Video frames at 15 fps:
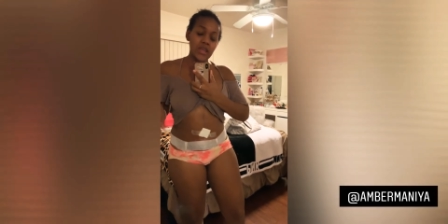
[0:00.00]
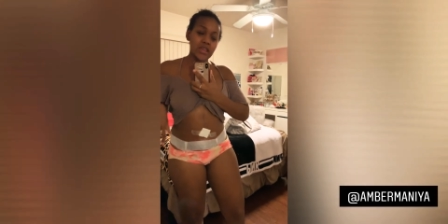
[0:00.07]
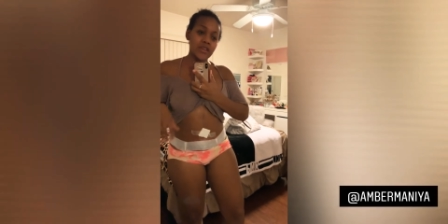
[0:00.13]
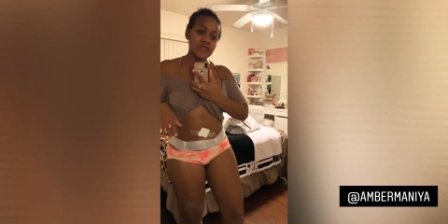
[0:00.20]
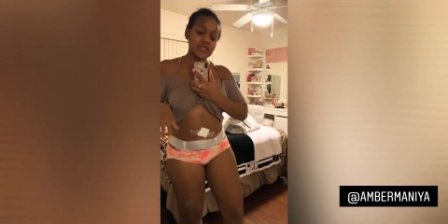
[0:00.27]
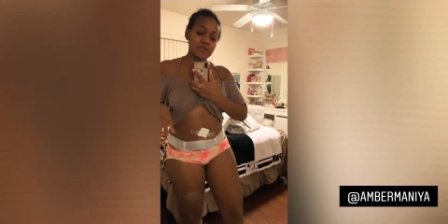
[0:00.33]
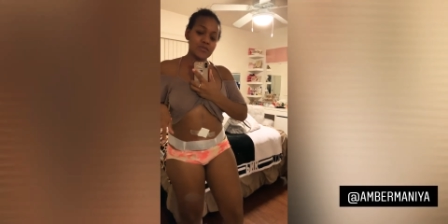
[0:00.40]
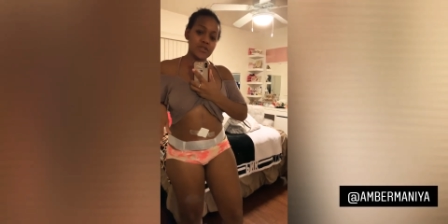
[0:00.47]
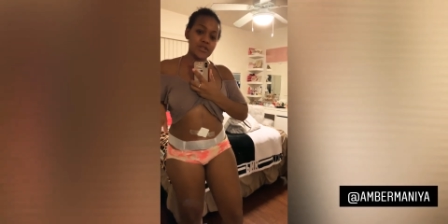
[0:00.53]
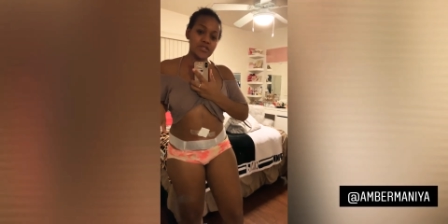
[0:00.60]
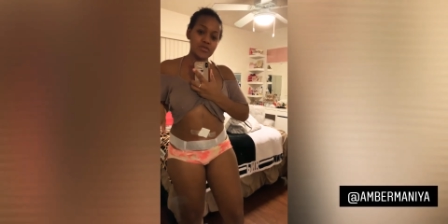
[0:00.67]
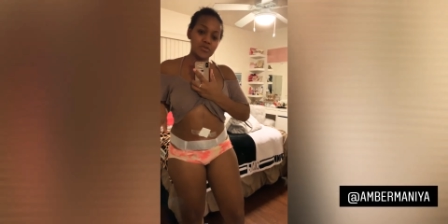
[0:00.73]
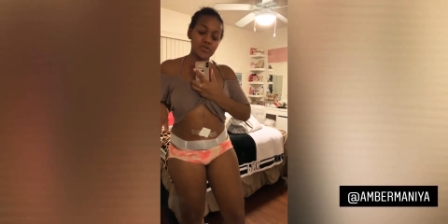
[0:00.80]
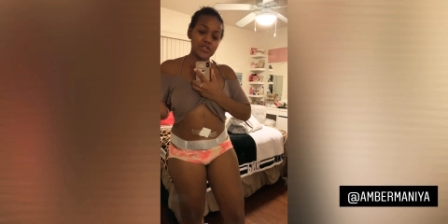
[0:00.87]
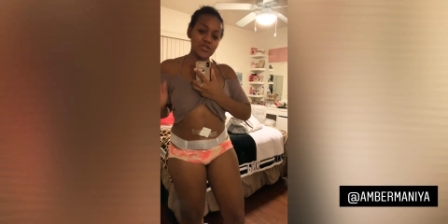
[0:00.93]
Give some
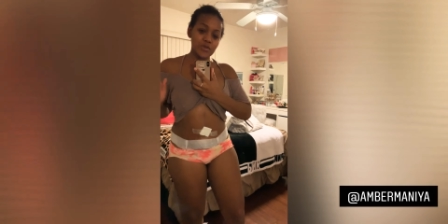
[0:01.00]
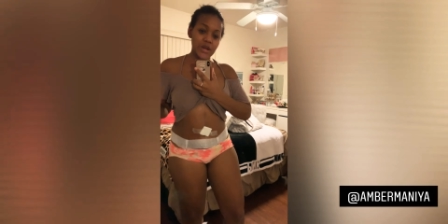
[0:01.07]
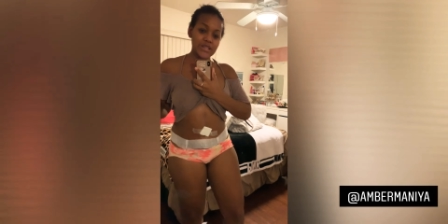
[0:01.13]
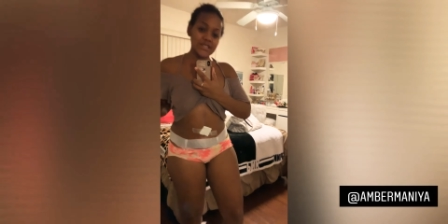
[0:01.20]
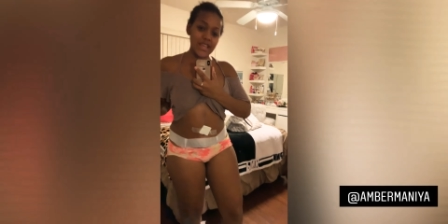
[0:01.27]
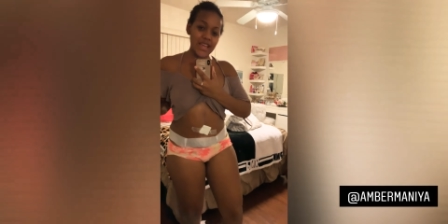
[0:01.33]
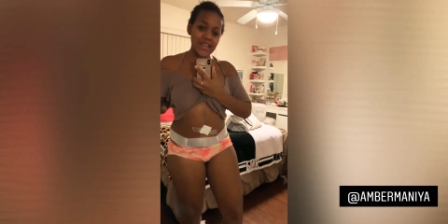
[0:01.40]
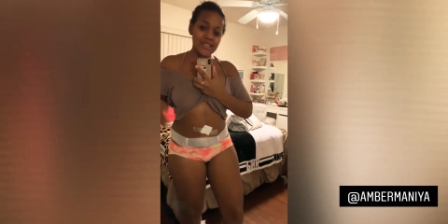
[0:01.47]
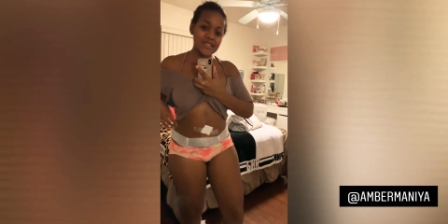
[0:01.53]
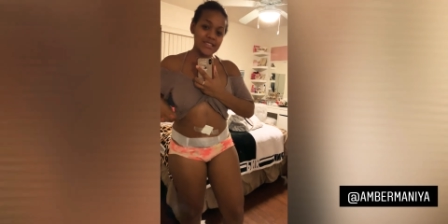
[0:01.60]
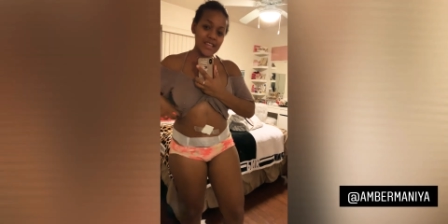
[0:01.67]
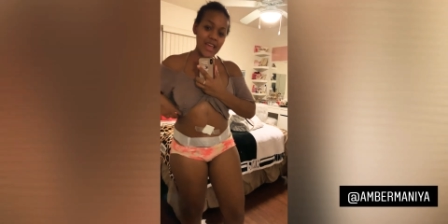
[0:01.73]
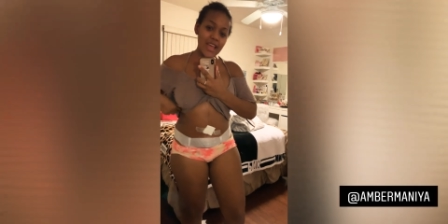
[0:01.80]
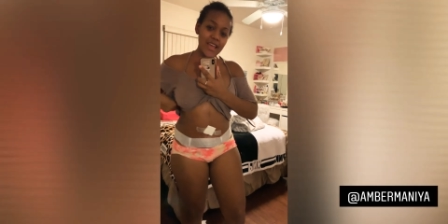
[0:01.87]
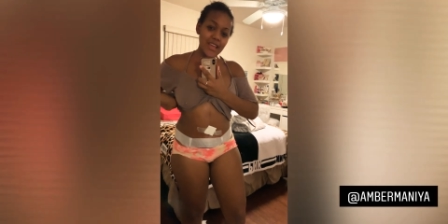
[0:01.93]
Neosporin twice a
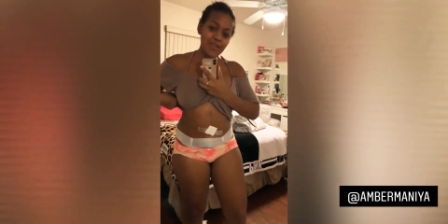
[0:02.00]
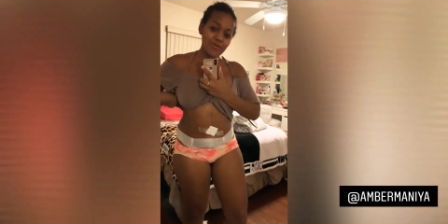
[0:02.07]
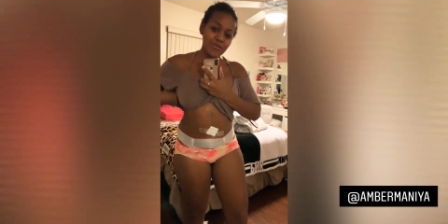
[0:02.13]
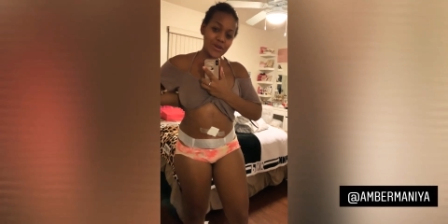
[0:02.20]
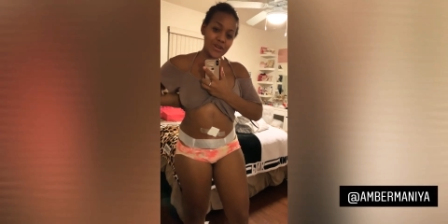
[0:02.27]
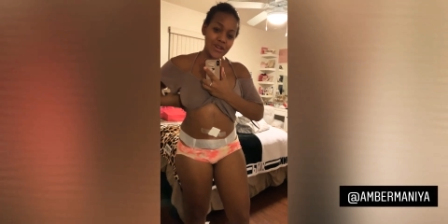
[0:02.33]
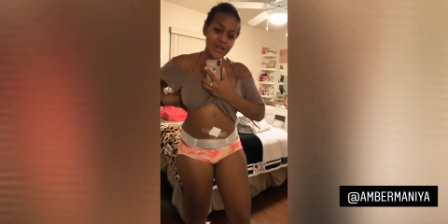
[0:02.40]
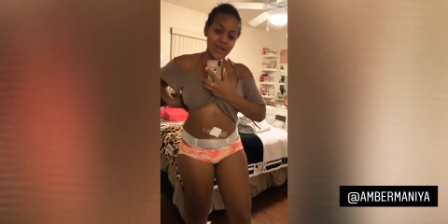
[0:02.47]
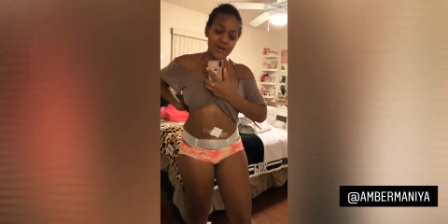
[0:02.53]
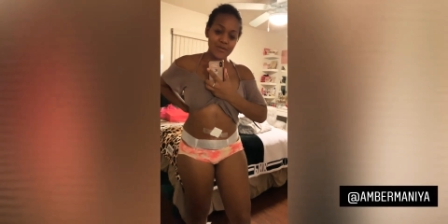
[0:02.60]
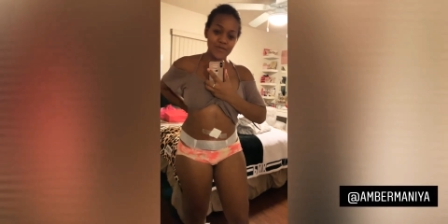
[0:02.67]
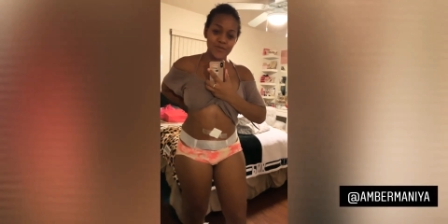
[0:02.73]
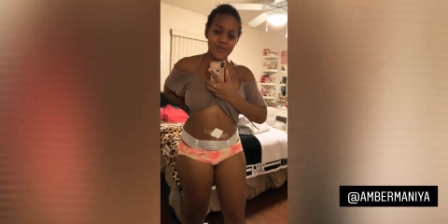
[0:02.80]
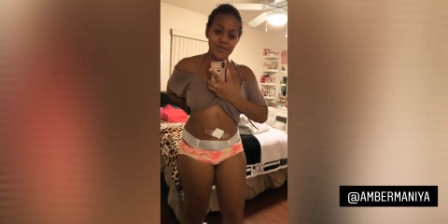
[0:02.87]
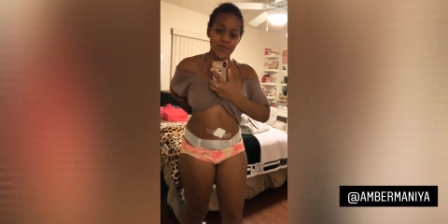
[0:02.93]
day, but
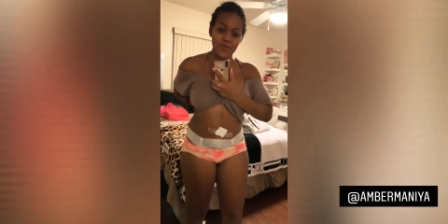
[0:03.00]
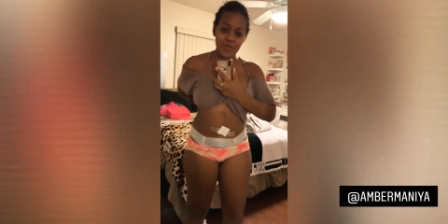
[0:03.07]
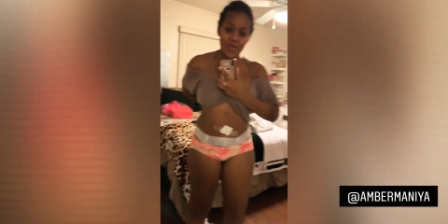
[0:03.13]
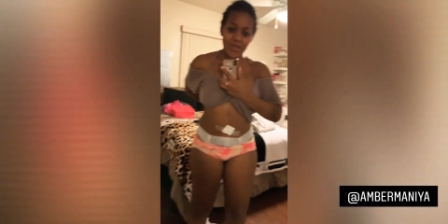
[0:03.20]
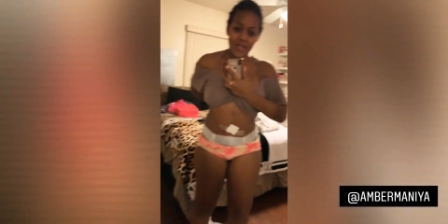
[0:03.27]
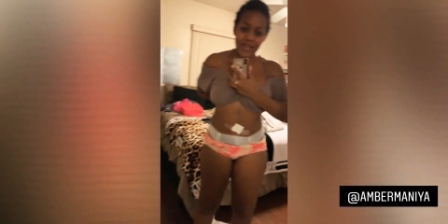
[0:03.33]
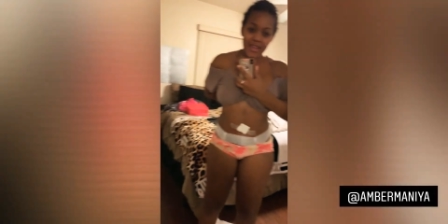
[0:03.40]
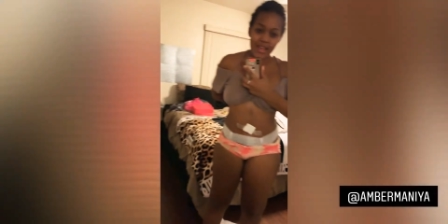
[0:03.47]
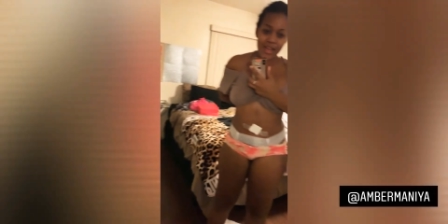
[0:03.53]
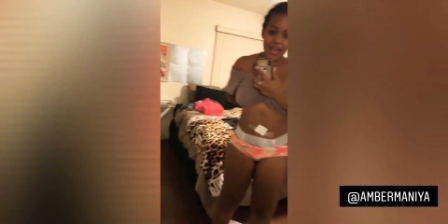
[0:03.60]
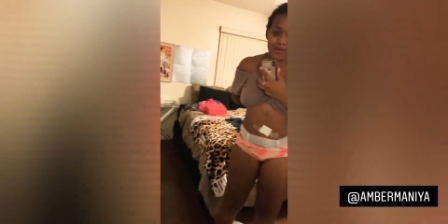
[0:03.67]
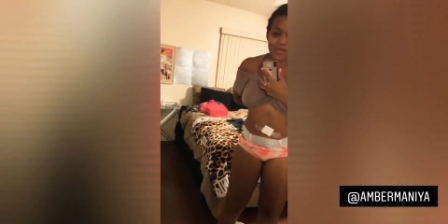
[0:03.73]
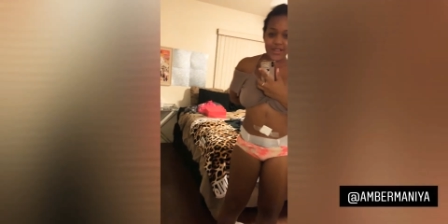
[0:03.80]
um, I'm